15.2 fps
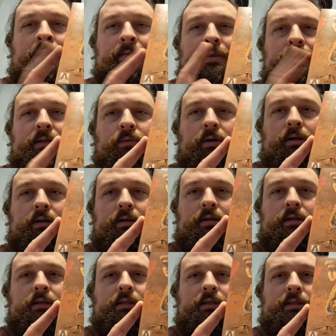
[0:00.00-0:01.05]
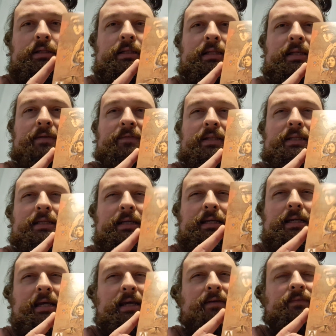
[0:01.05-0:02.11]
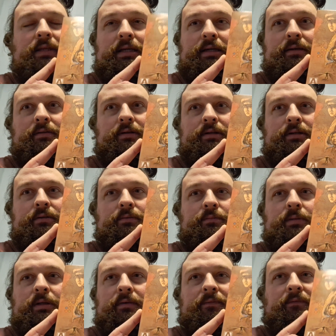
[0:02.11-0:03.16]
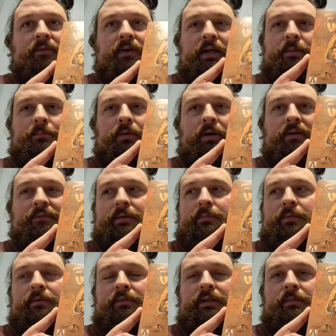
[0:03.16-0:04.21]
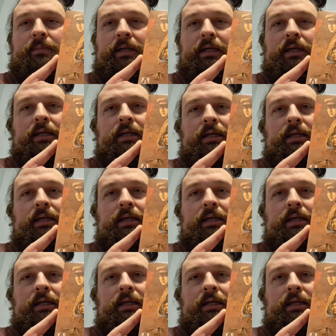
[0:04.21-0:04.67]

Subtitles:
this one, just if it didn't have the English, it would be a fucking perfect movie to me.